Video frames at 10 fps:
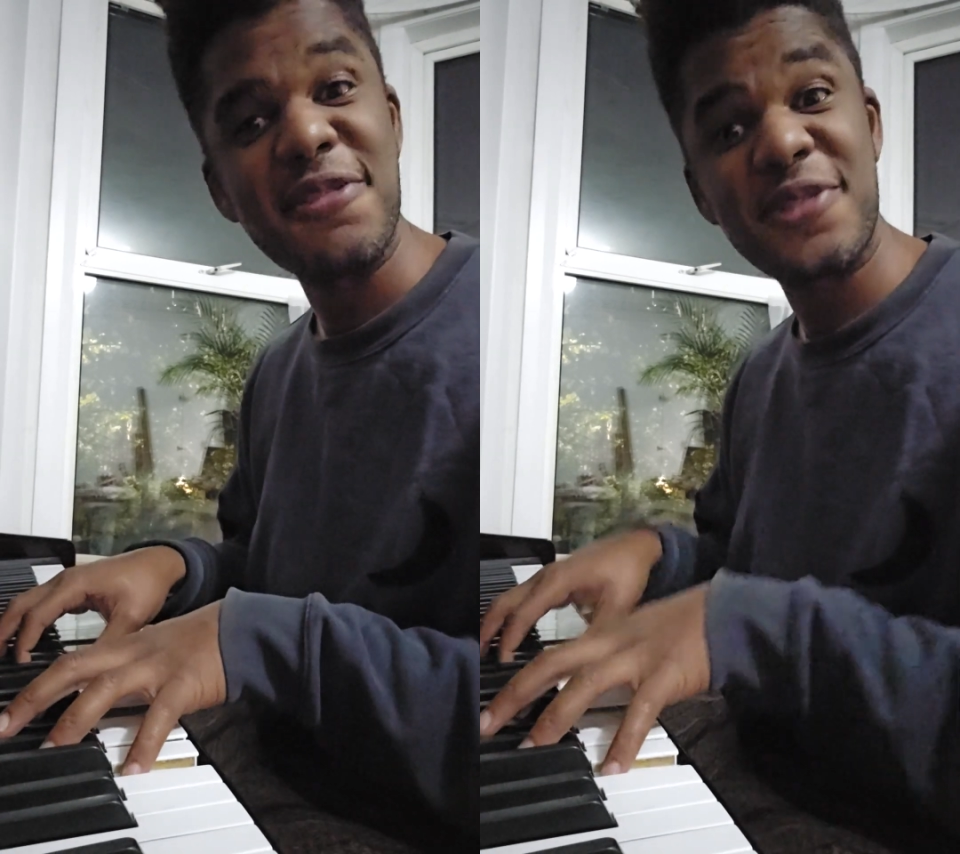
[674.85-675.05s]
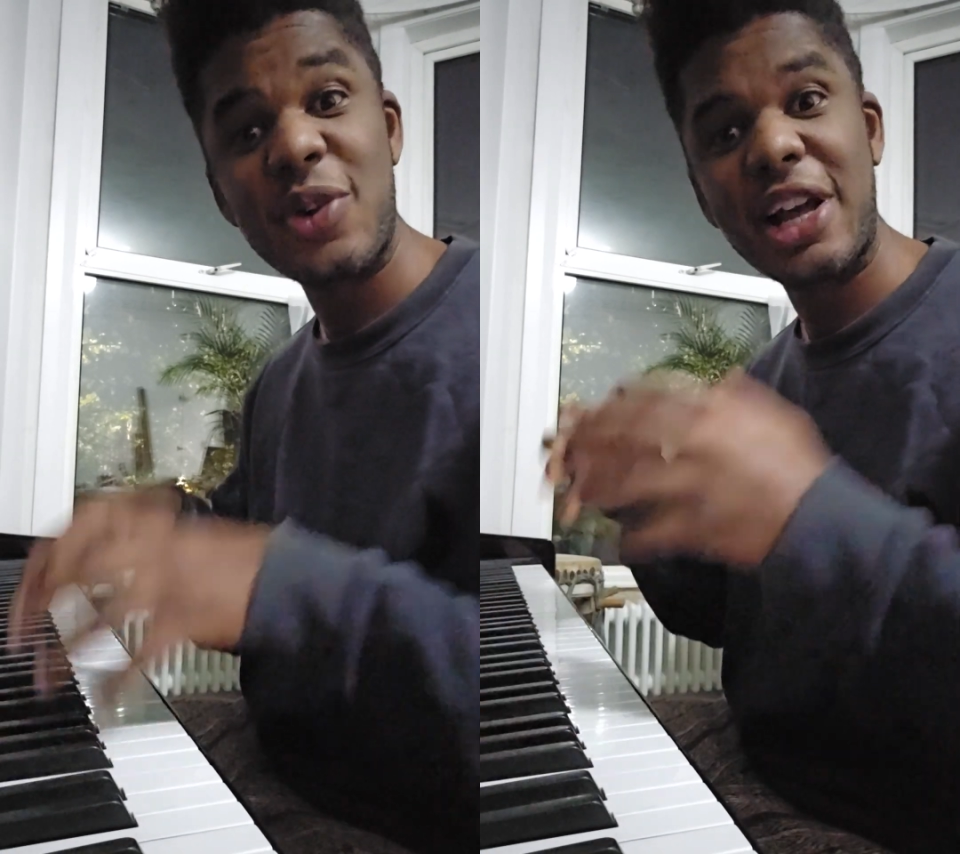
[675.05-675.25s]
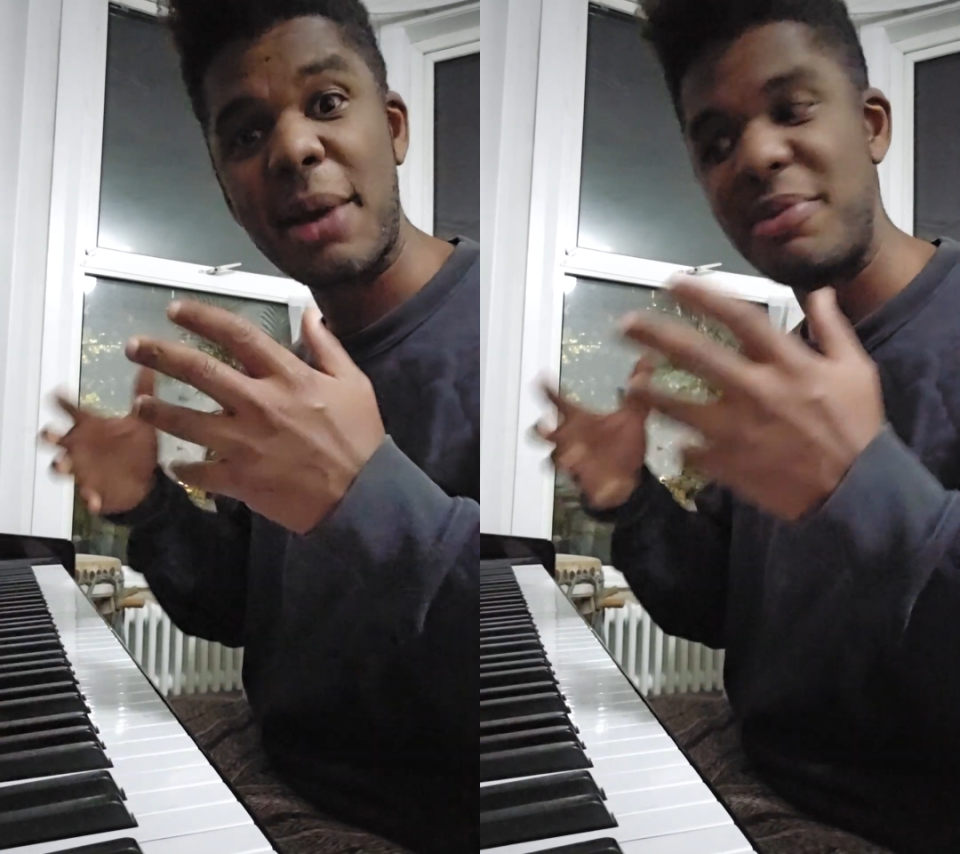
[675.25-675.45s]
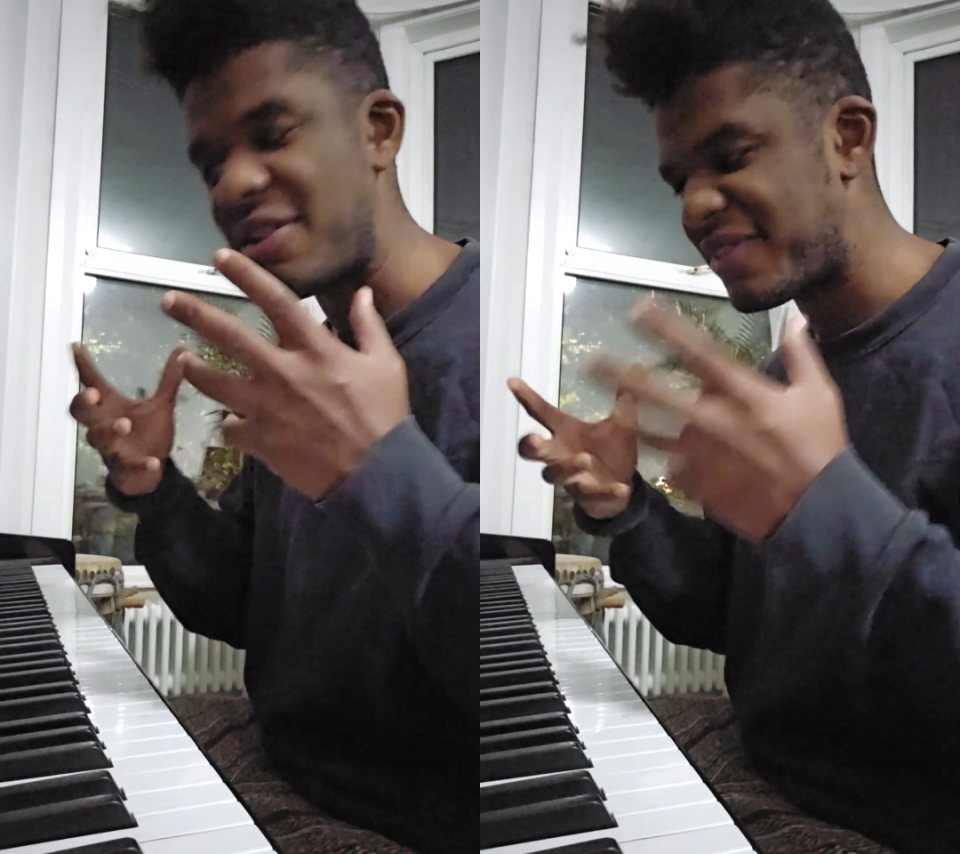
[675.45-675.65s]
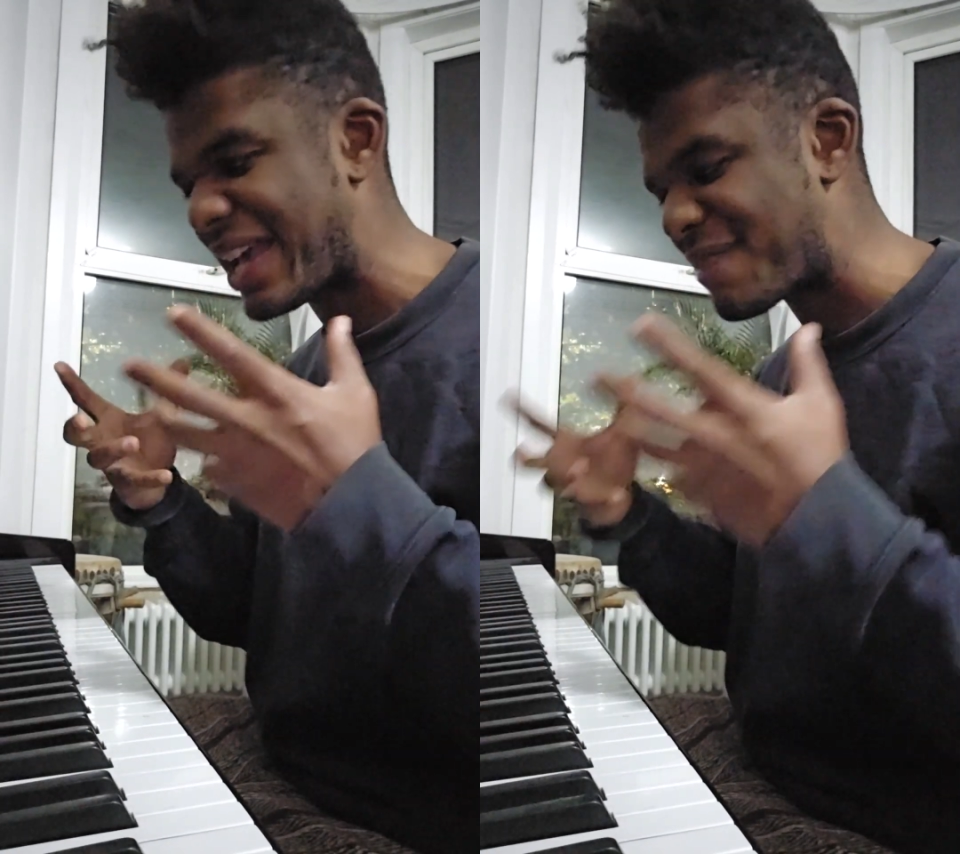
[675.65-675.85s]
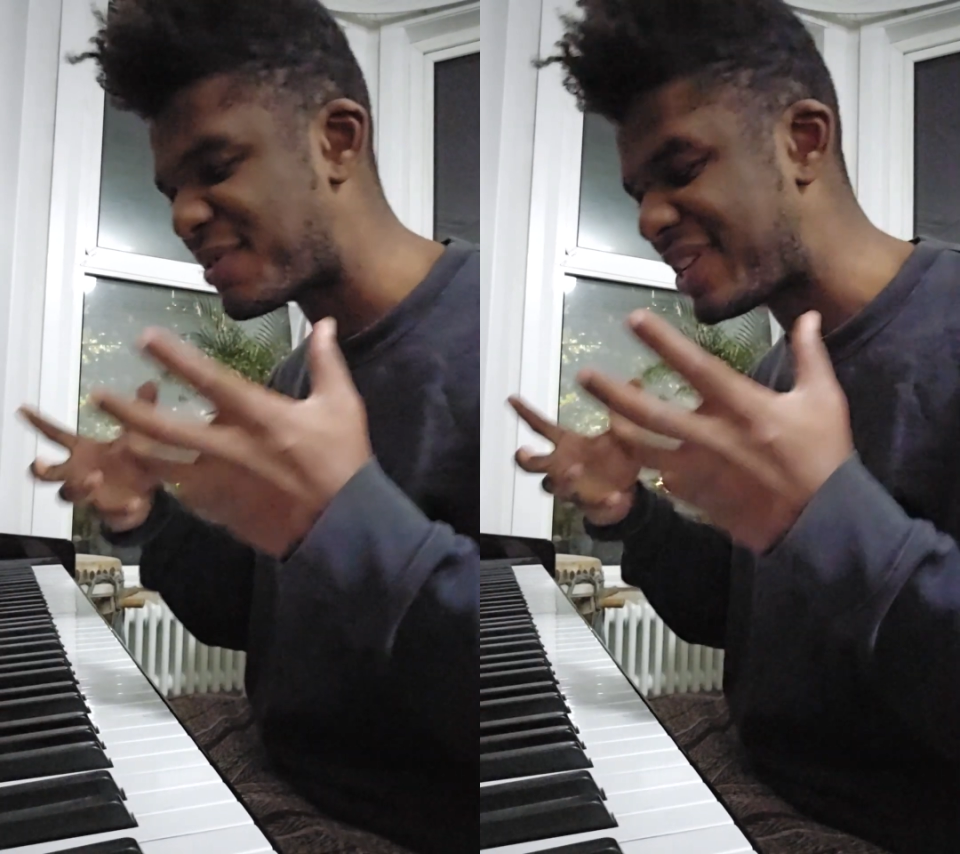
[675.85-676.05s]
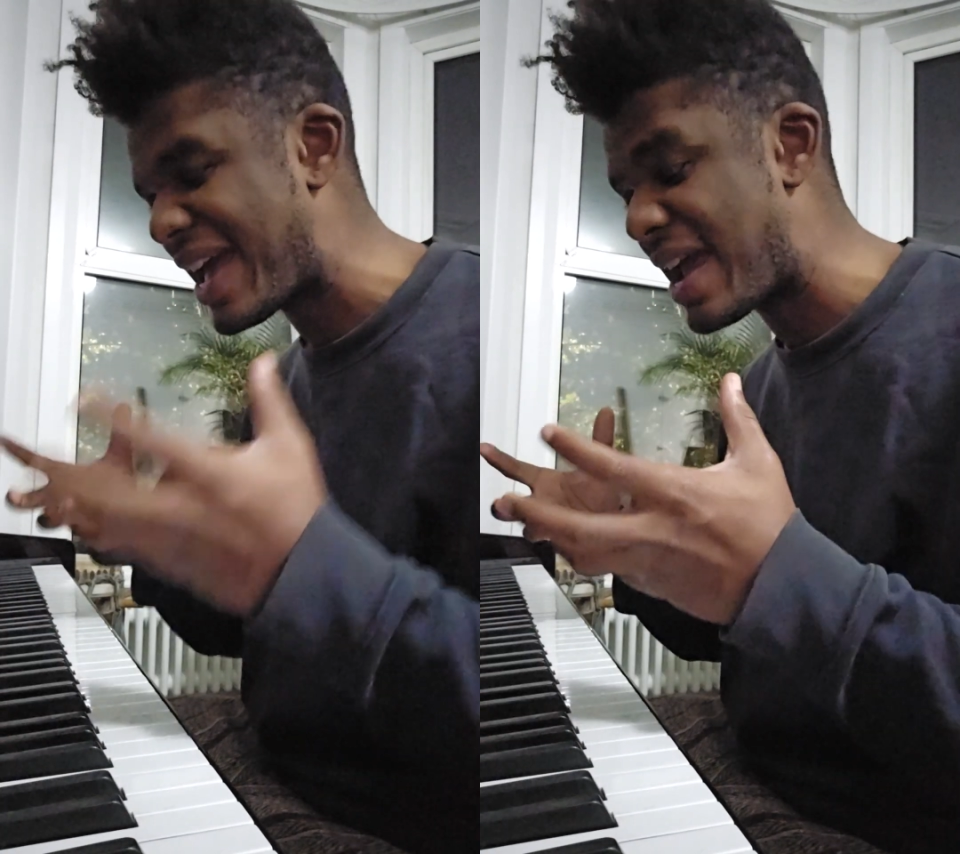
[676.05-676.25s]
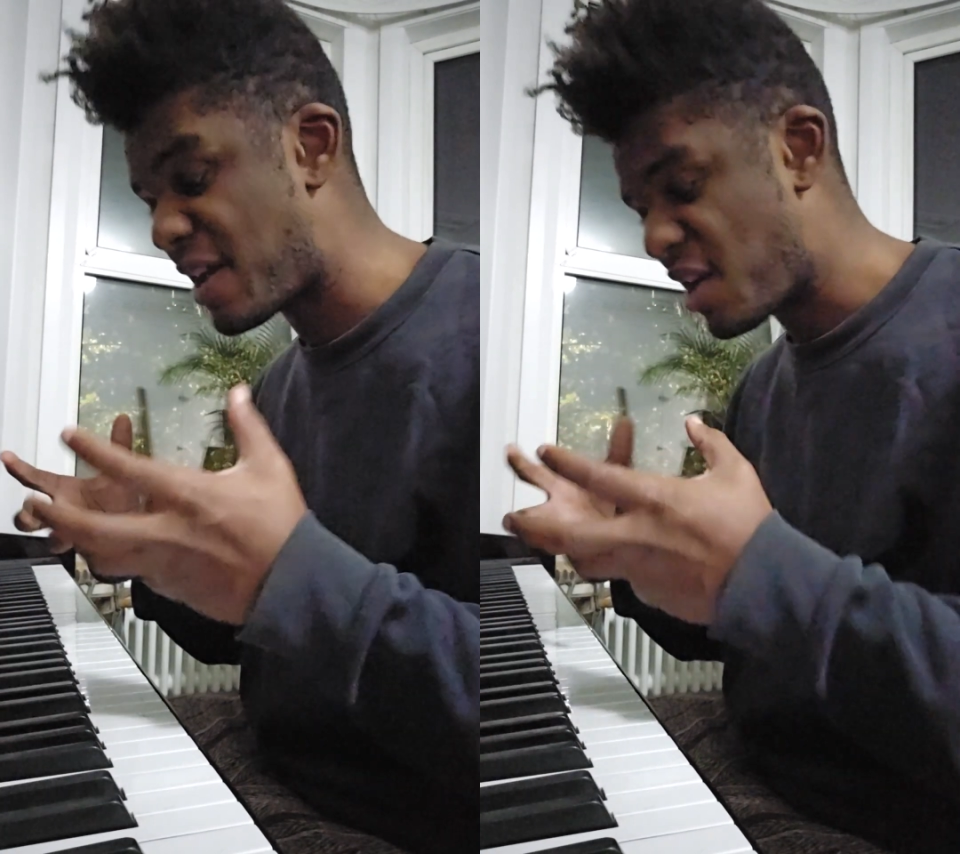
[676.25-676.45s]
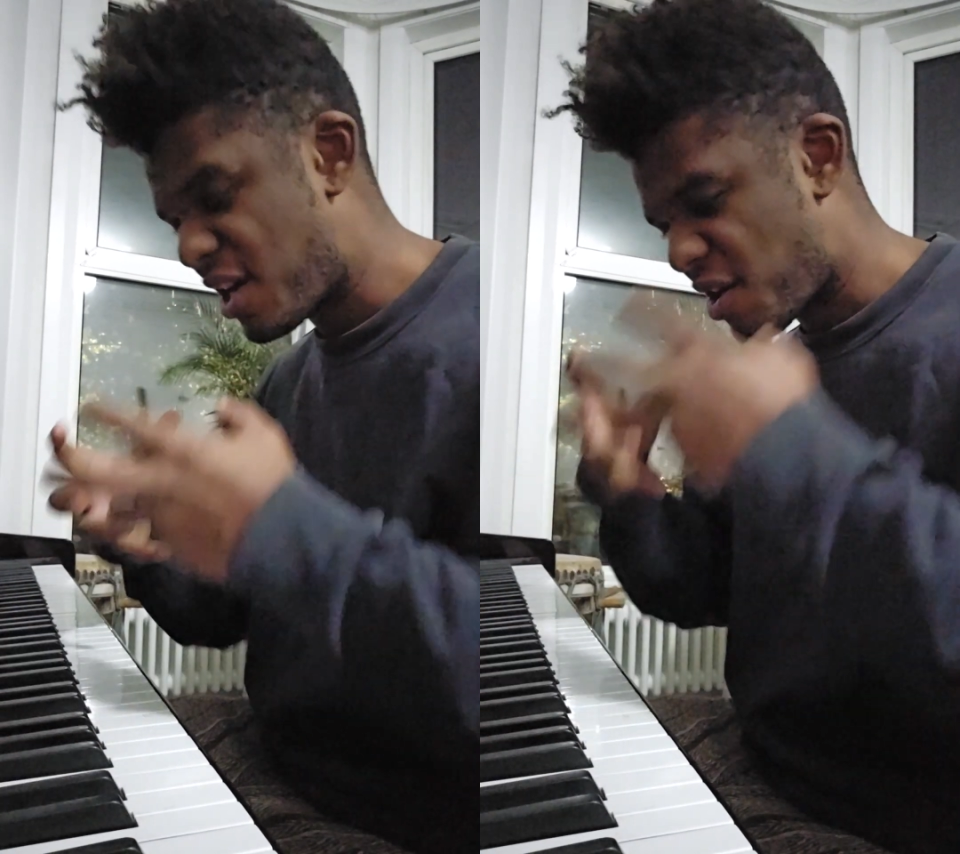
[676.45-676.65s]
I feel like I'm living every day